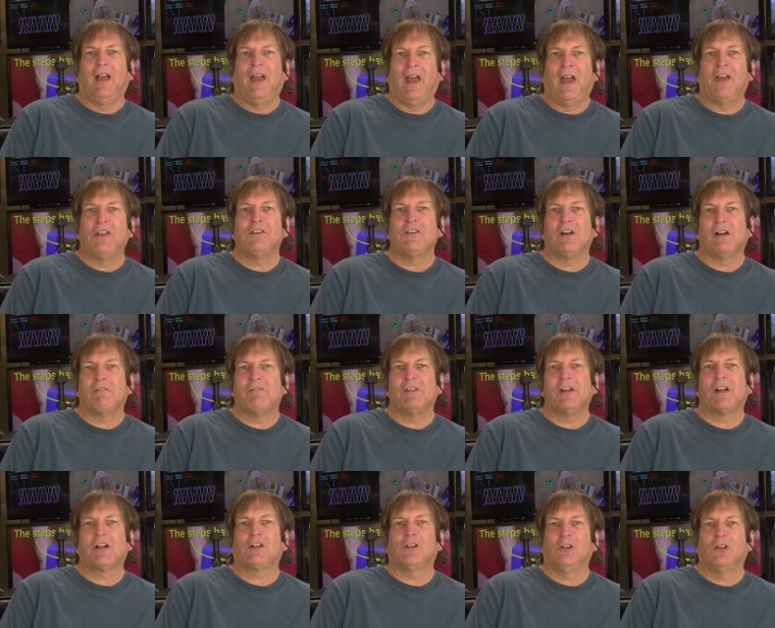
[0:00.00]
and of
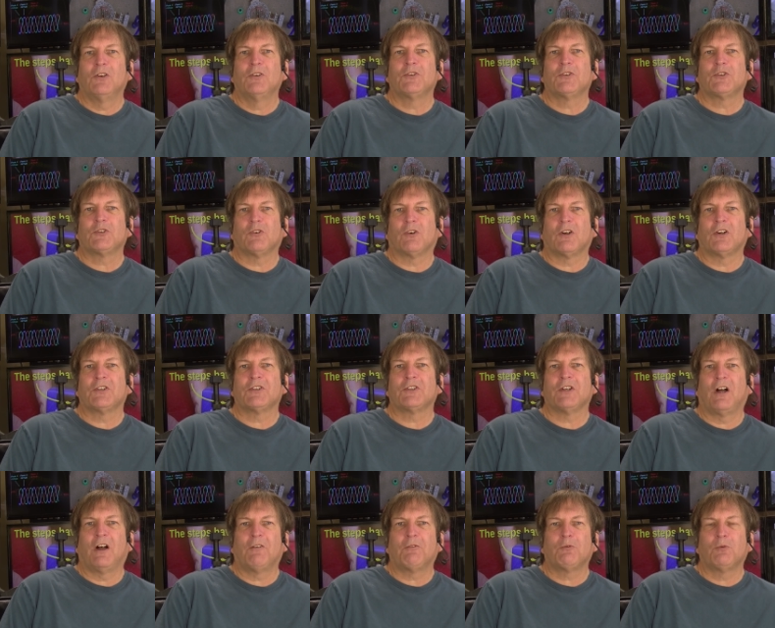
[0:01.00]
their closed source
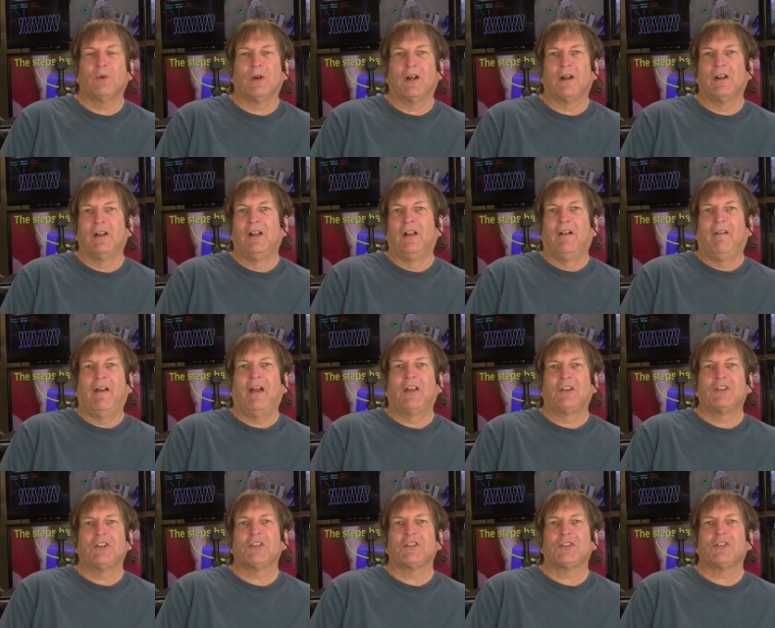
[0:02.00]
software.
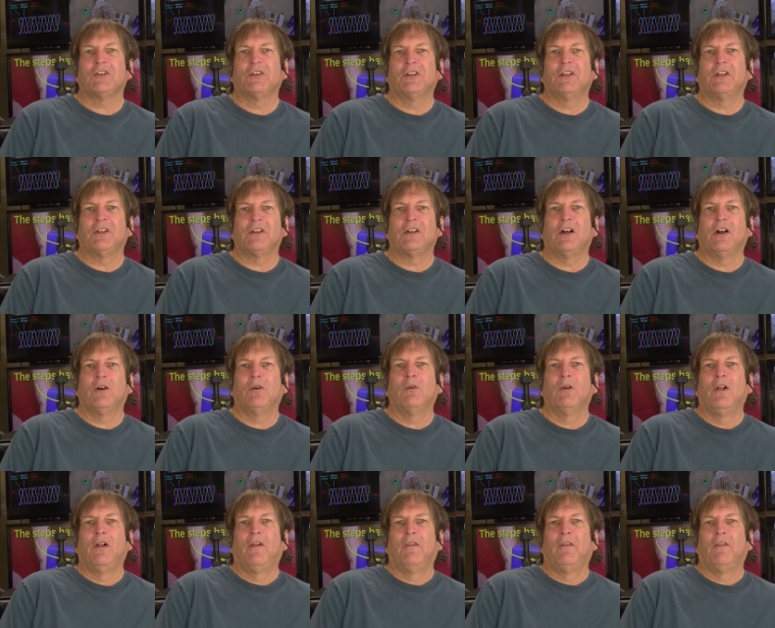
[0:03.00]
And just so you know,